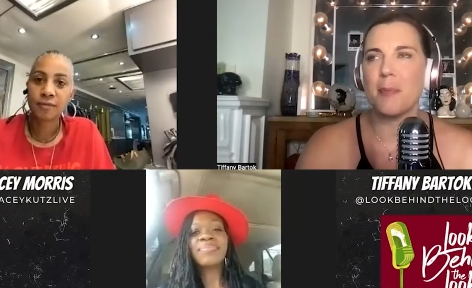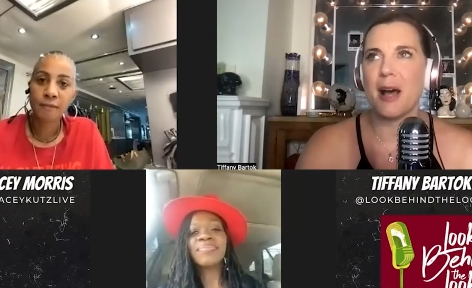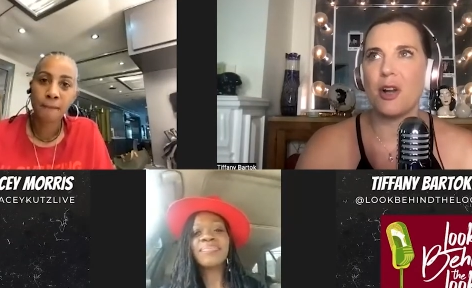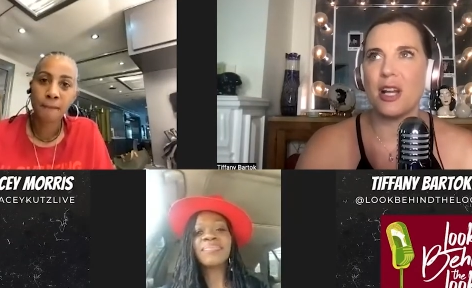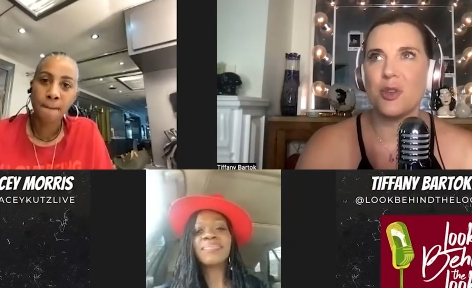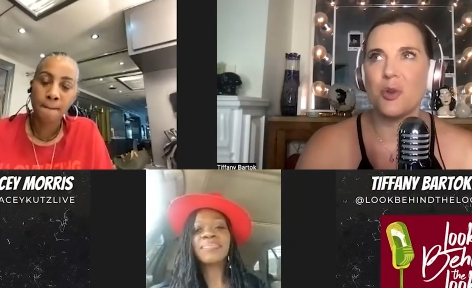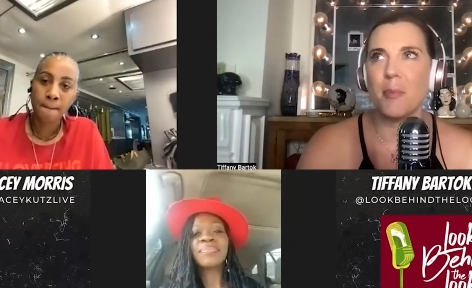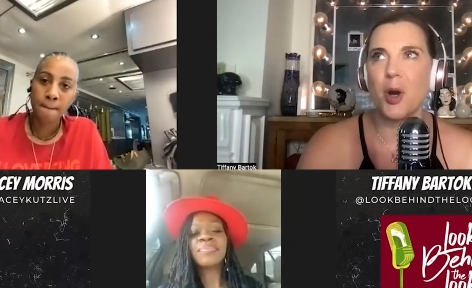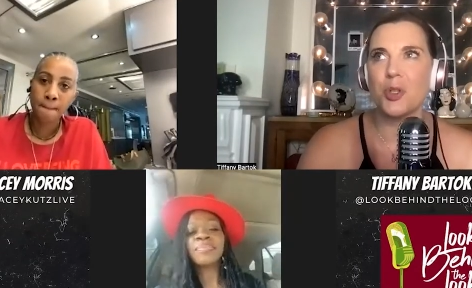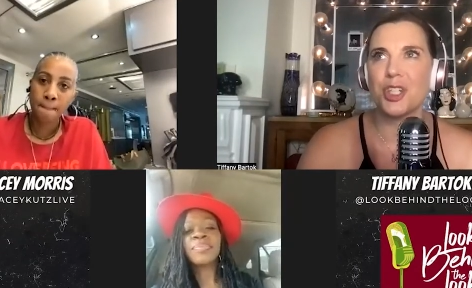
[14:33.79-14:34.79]
Speaker 1: about you
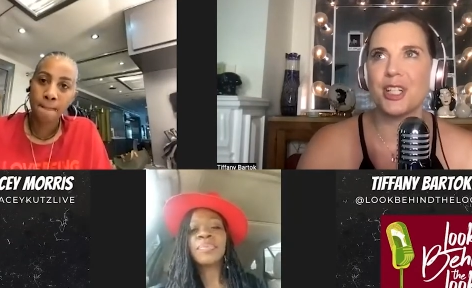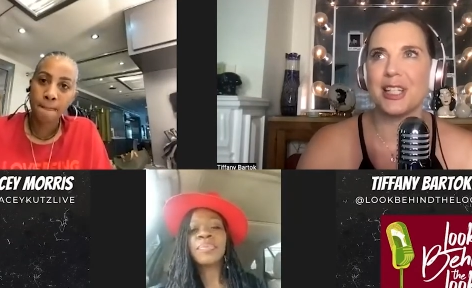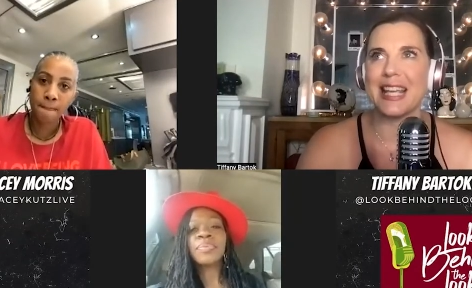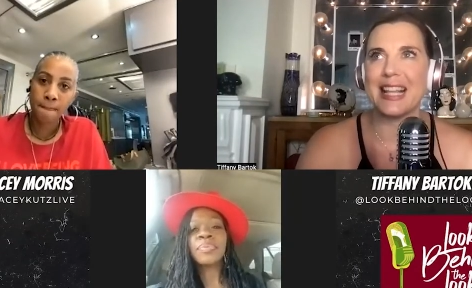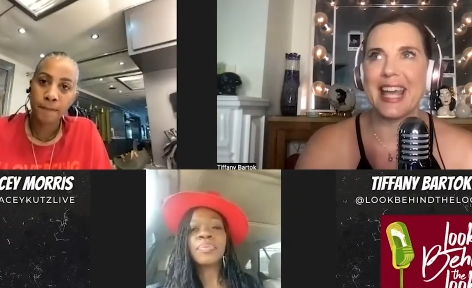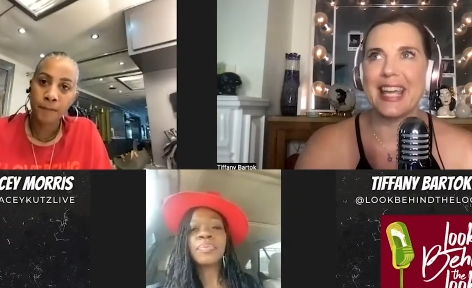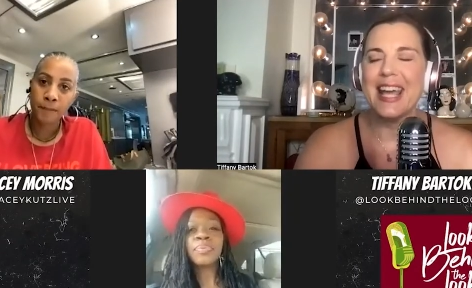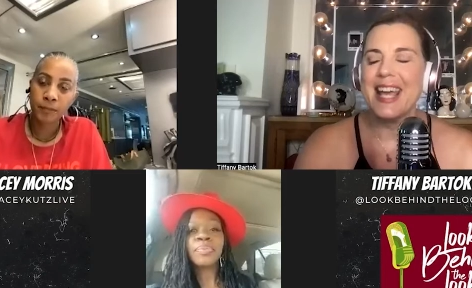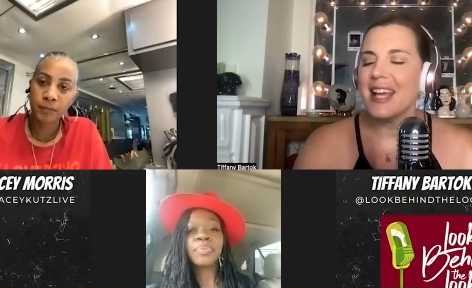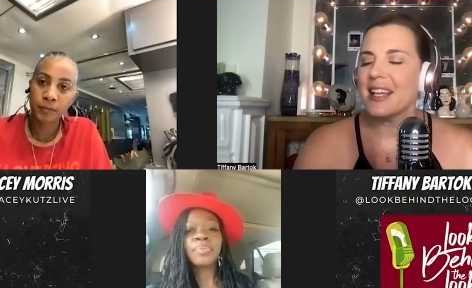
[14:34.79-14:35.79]
emotionally. Like,
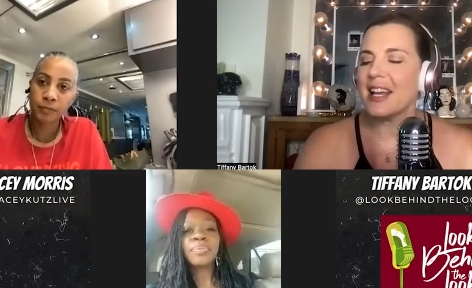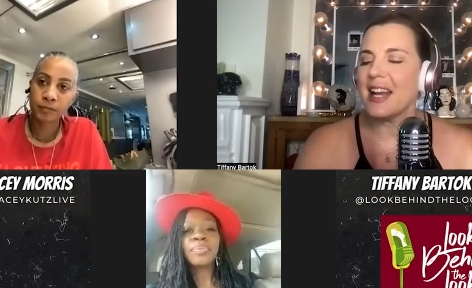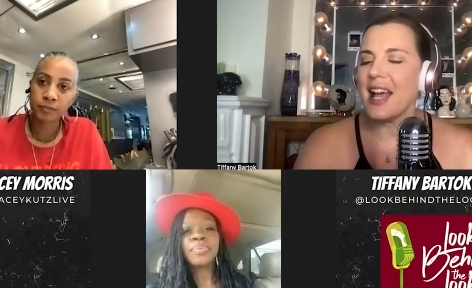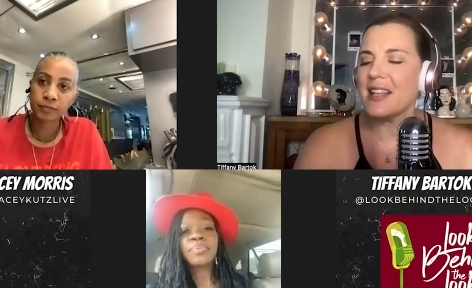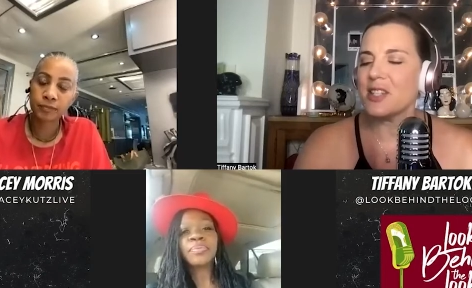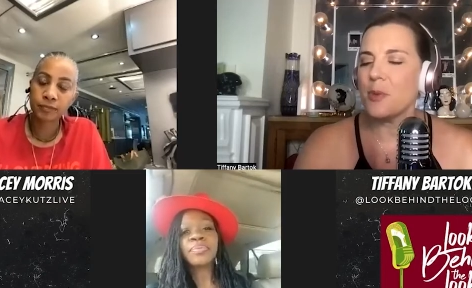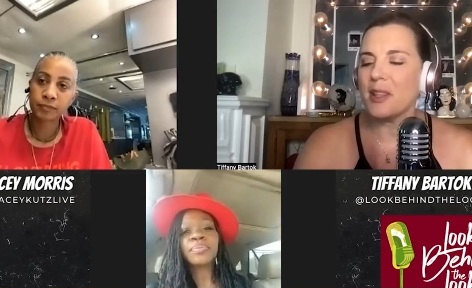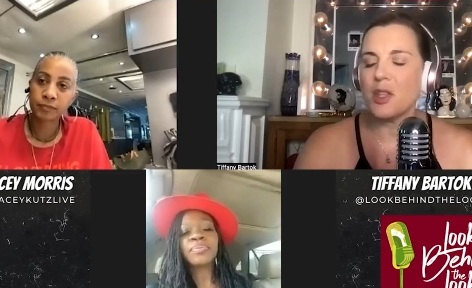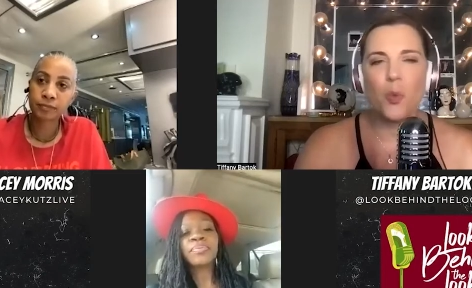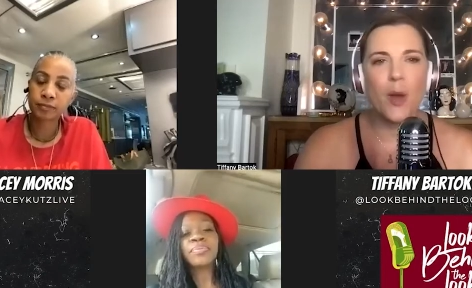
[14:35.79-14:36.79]
can I ask you
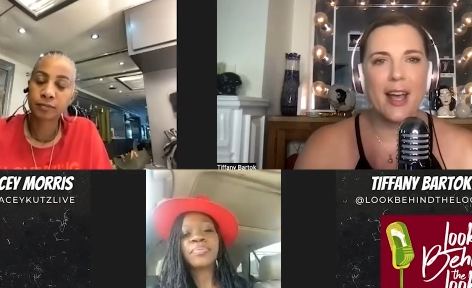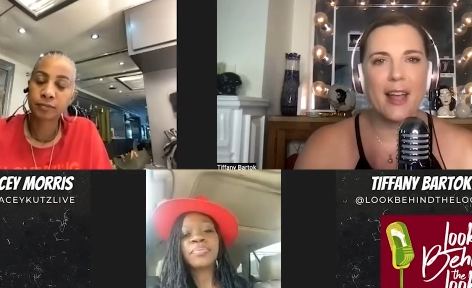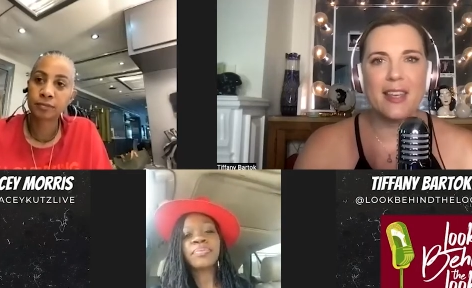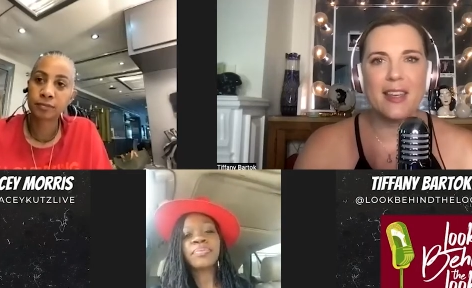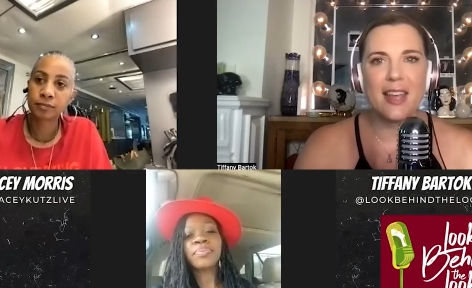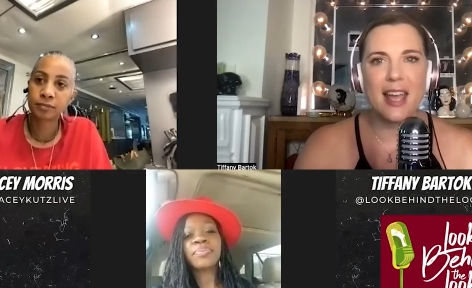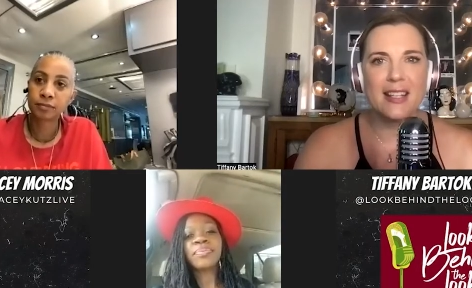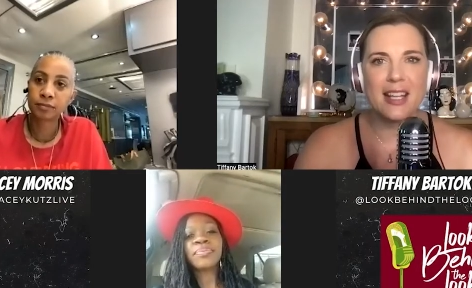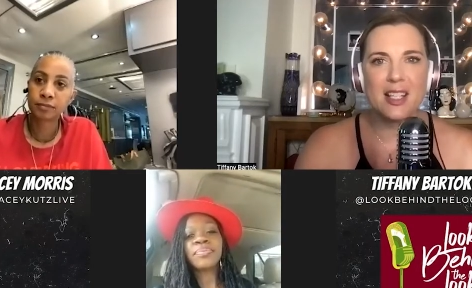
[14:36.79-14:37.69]
about the we- the ending?